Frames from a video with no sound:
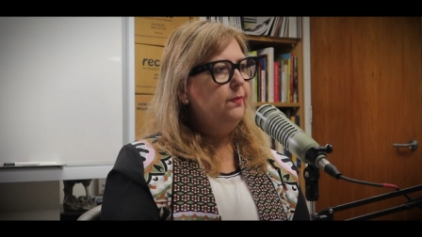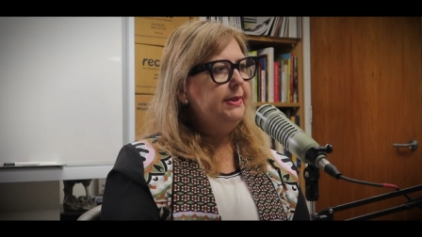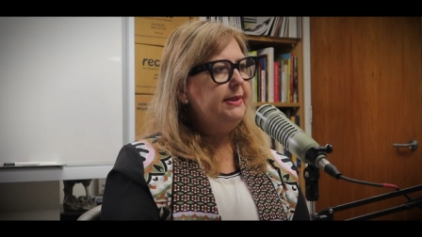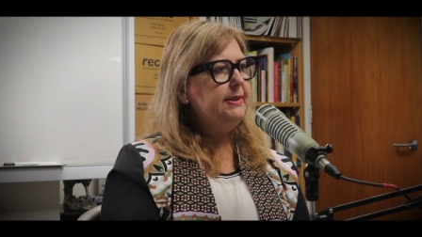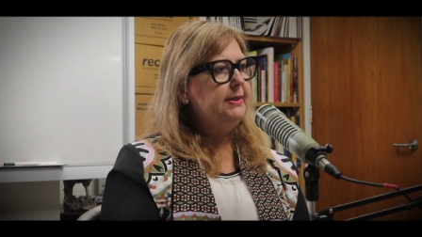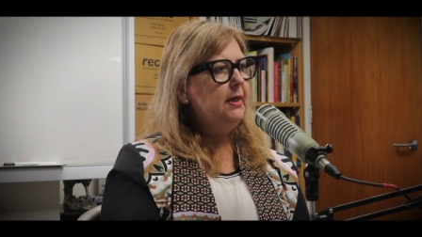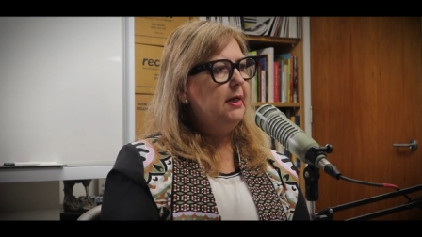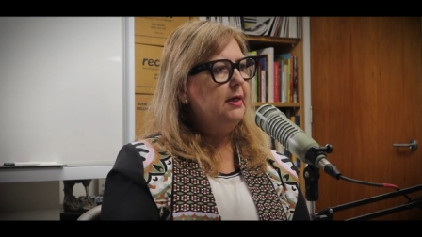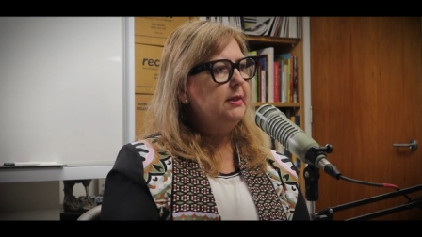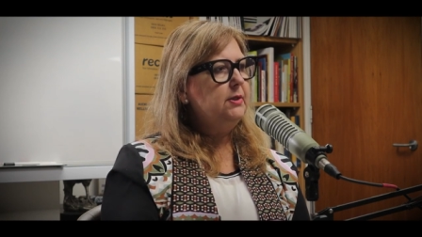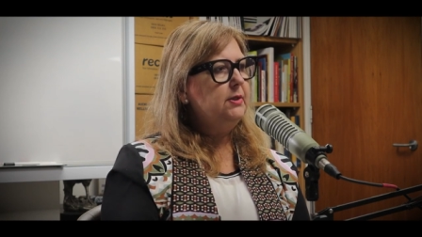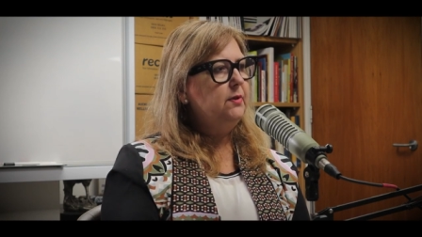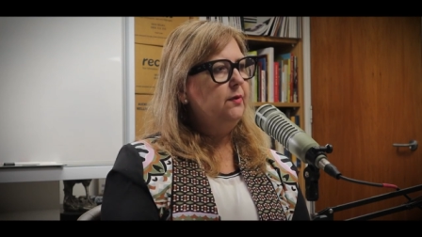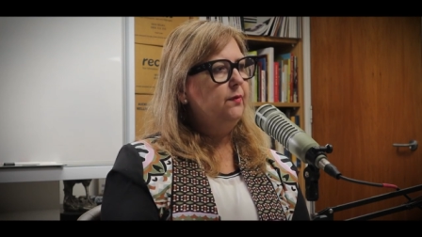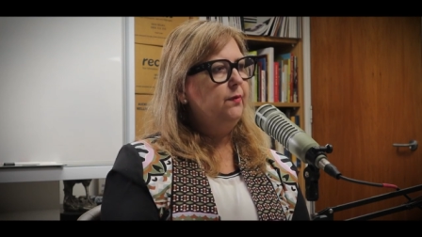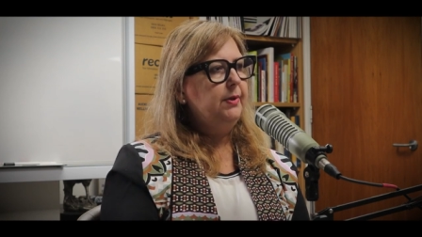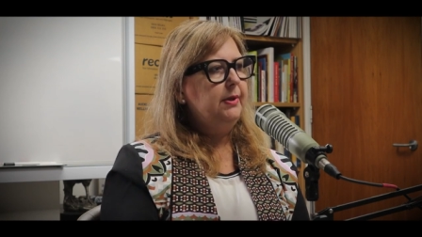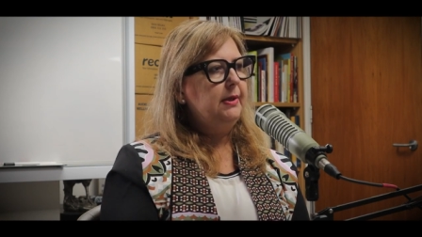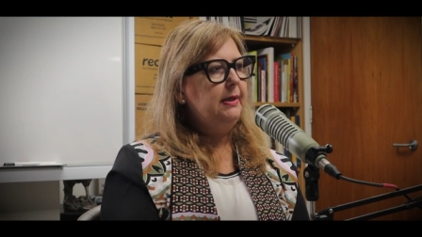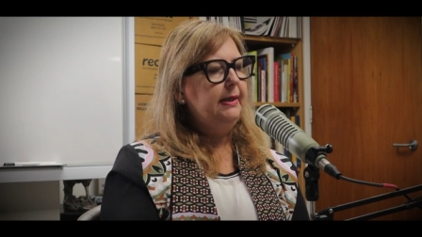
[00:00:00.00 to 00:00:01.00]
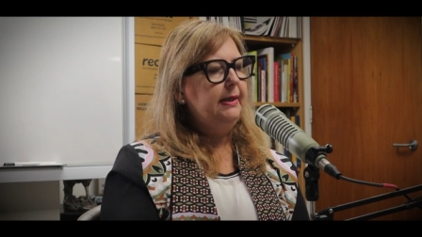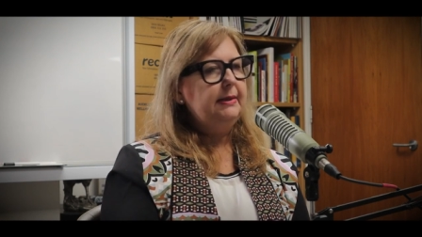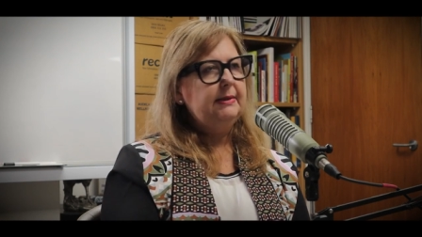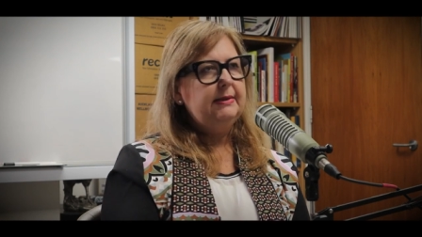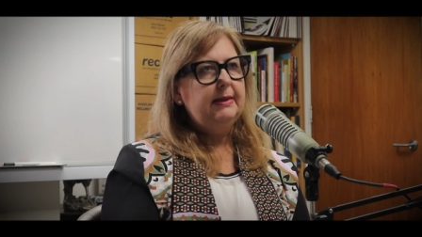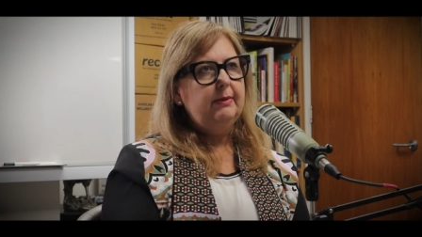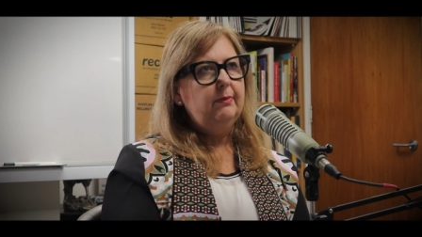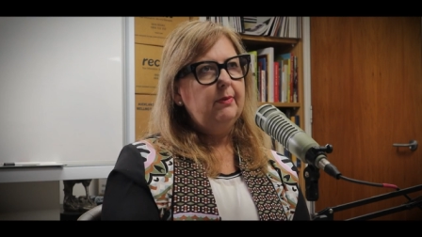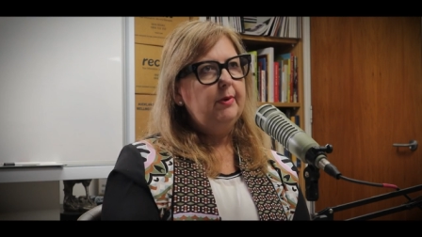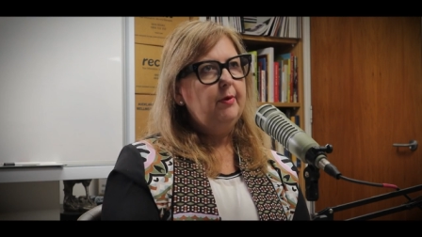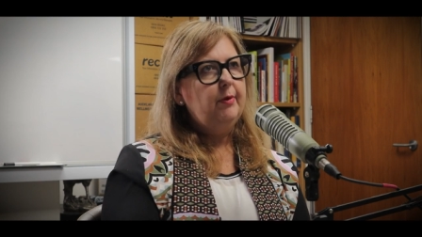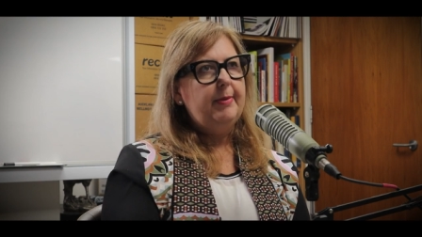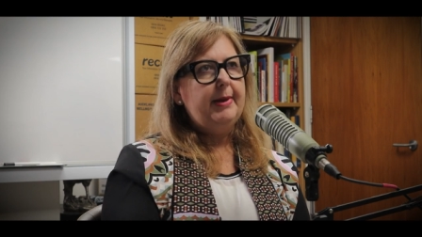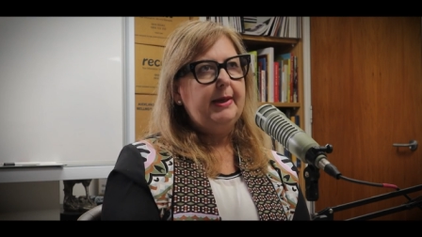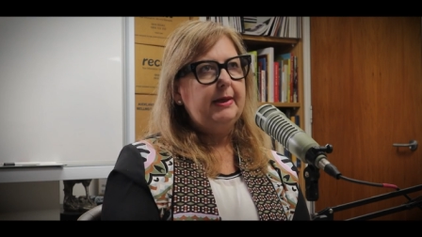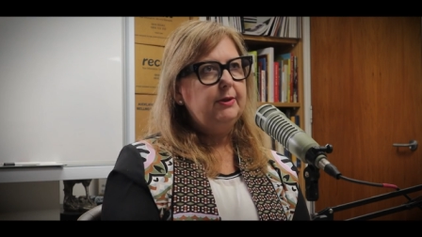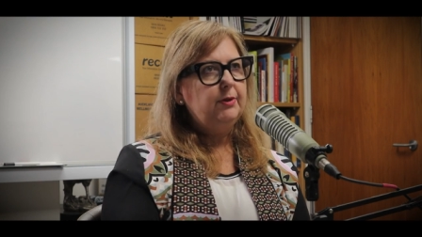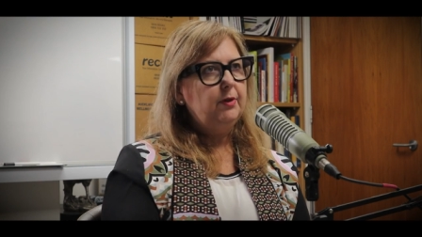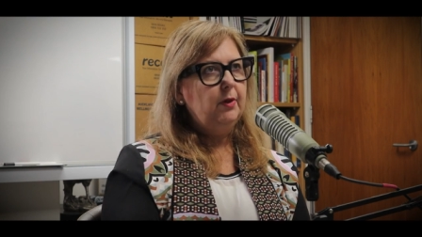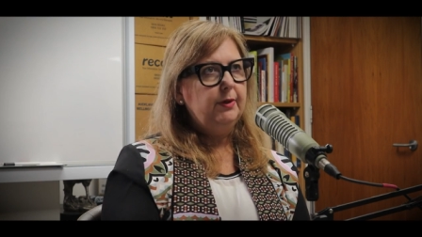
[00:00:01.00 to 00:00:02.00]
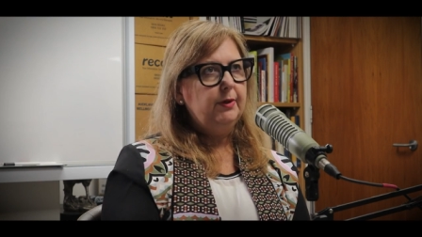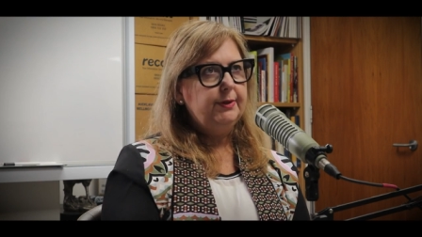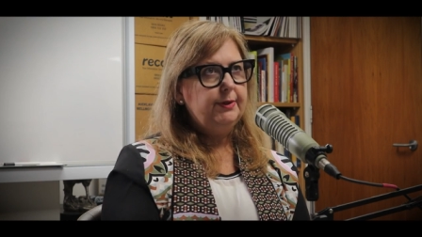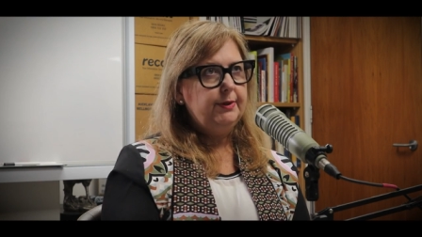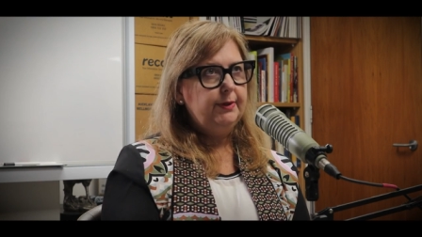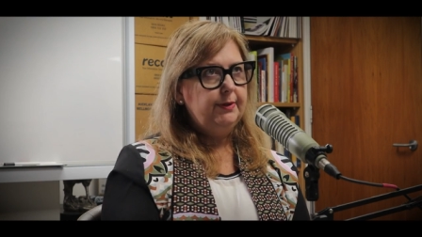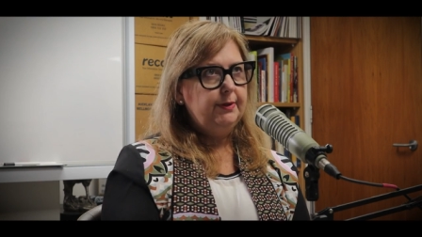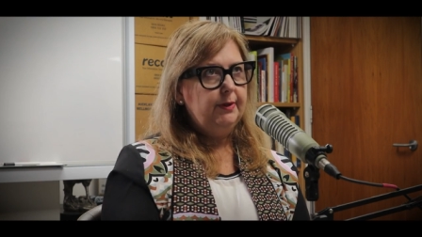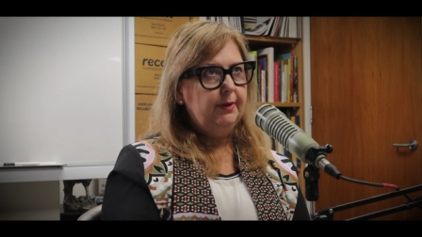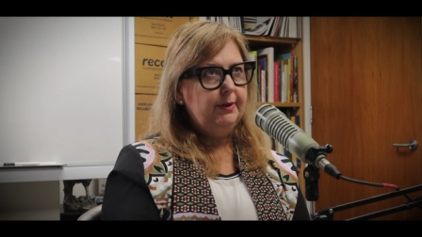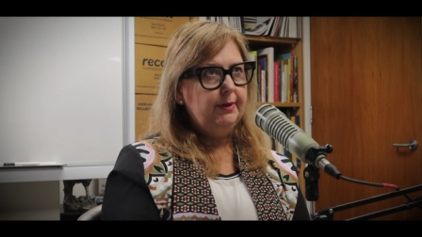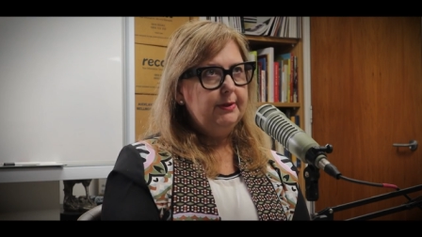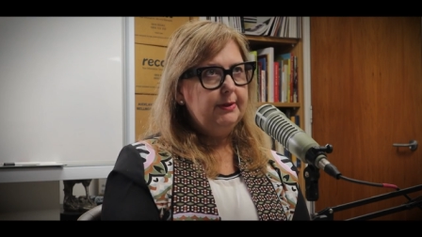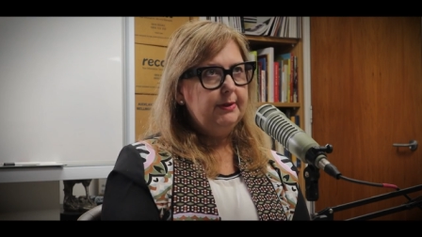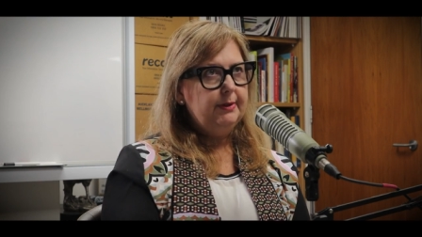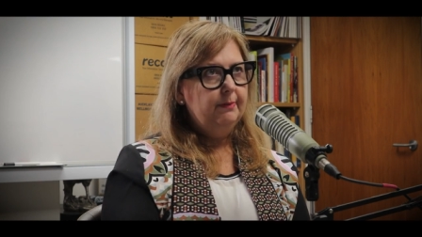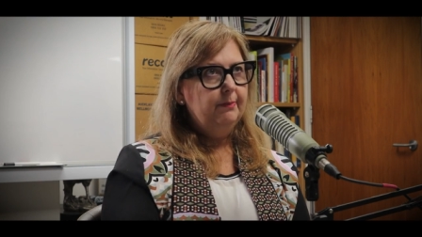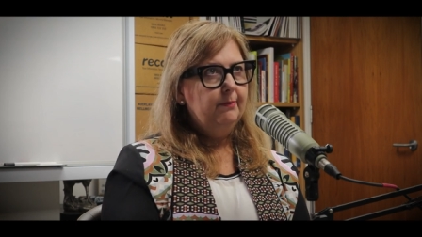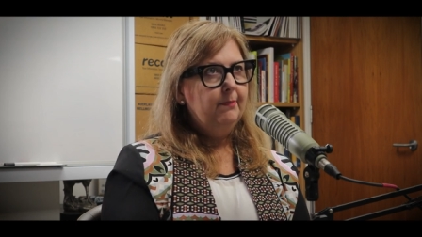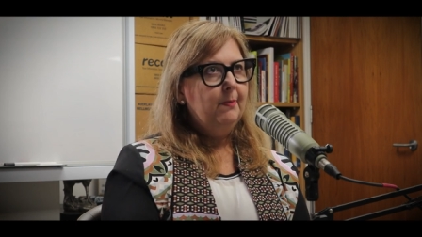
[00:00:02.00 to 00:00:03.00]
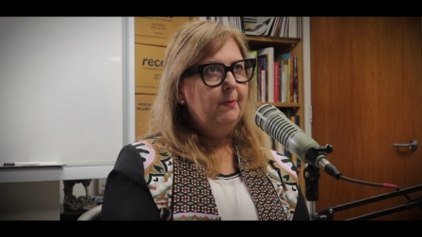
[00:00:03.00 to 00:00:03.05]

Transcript: we started off with clicks that were about a dollar, two dollars.